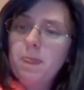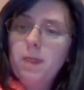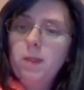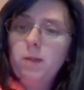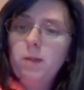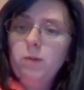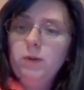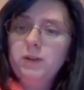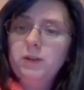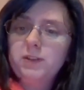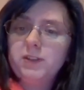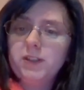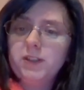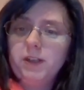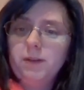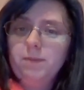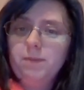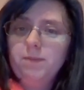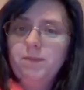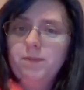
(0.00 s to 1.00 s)
We'll see.
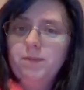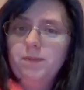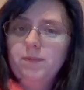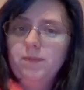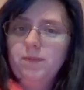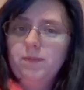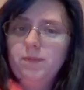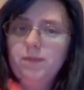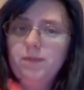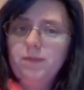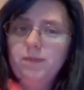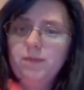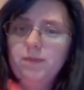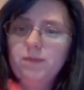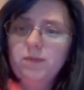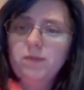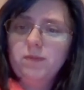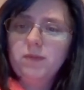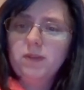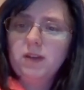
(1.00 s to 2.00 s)

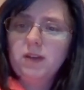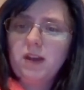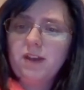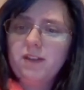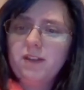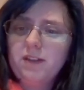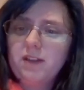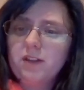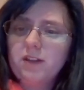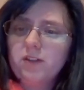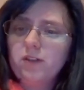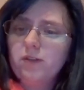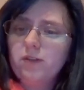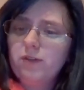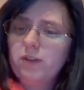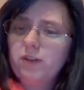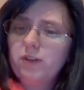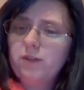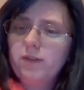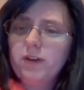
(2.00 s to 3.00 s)
I think that's all for
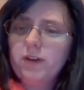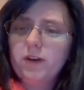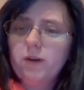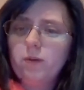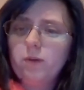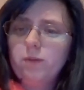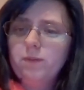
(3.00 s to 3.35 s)
this video.